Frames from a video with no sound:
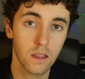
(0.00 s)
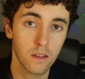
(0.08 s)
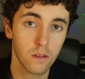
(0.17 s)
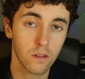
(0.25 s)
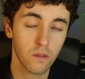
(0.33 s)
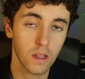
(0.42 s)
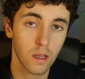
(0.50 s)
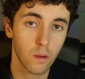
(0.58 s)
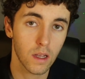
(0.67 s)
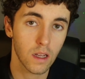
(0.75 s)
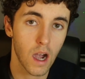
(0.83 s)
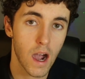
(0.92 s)
This is a really
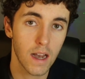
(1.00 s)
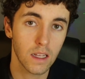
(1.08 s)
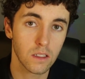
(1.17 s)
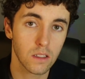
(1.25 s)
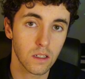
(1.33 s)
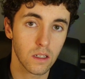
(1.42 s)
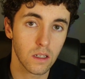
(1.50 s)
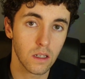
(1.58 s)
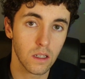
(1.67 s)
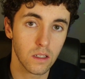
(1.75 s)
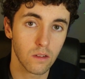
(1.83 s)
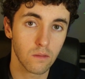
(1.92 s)
quick guide into
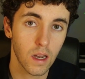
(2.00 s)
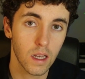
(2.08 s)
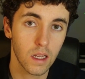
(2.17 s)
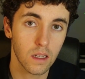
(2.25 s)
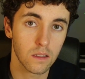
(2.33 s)
running,